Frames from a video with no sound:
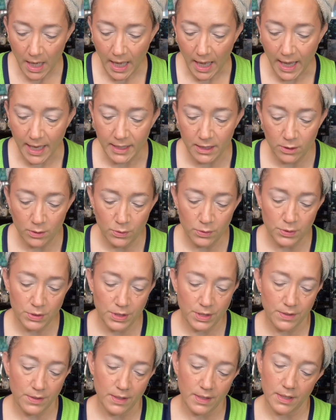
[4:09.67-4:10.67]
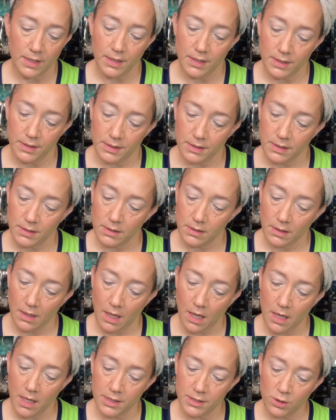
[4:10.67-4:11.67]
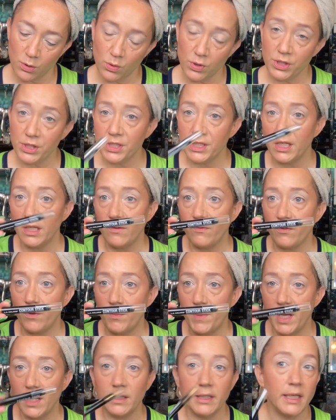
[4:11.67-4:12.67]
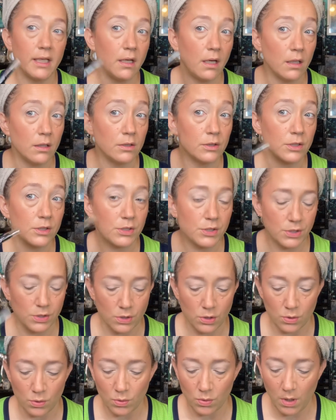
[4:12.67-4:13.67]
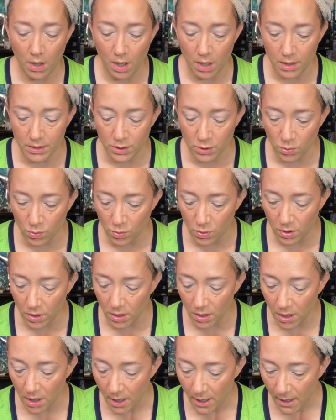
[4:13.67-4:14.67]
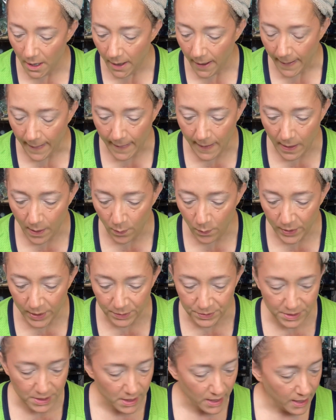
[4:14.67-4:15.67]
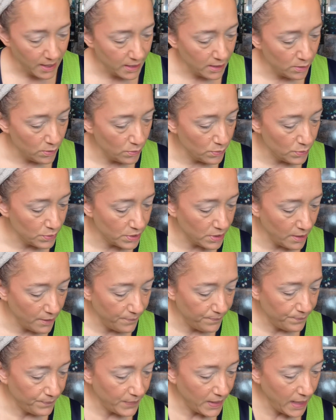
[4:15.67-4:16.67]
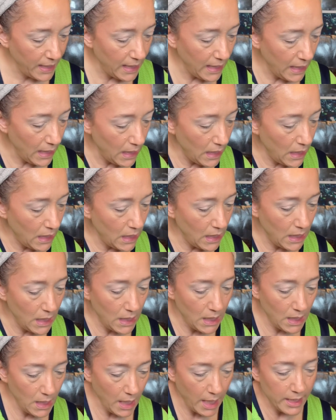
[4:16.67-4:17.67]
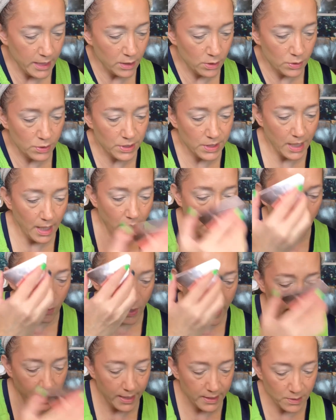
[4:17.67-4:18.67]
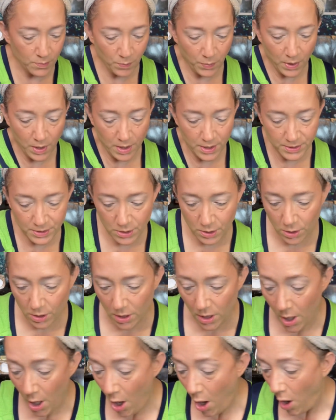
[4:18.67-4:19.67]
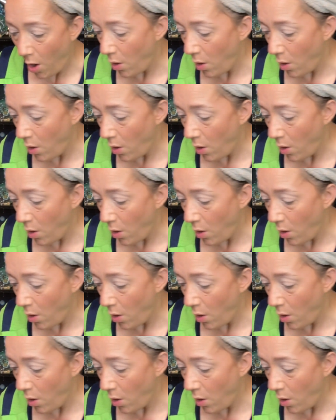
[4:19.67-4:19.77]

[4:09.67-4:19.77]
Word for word: I used this contour stick from LA Colors to contour. Uh, what else did I use? I used the LYS bronzer.